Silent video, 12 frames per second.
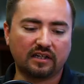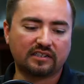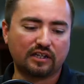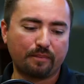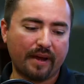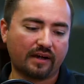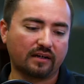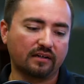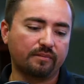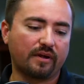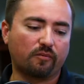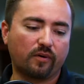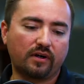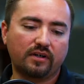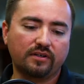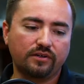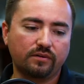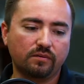you. Let's step back a little bit. Where
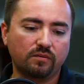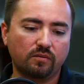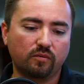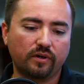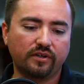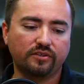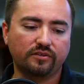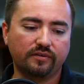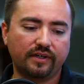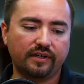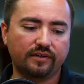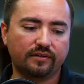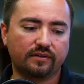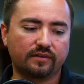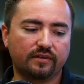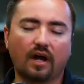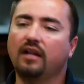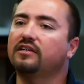did you Where did you get your
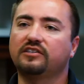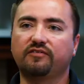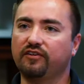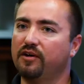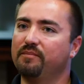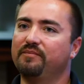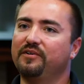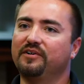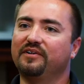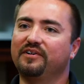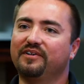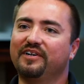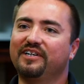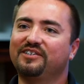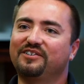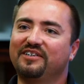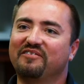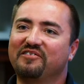knowledge from? Your Your
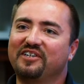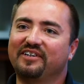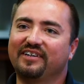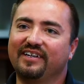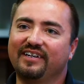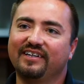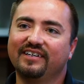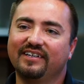history of Cherokee.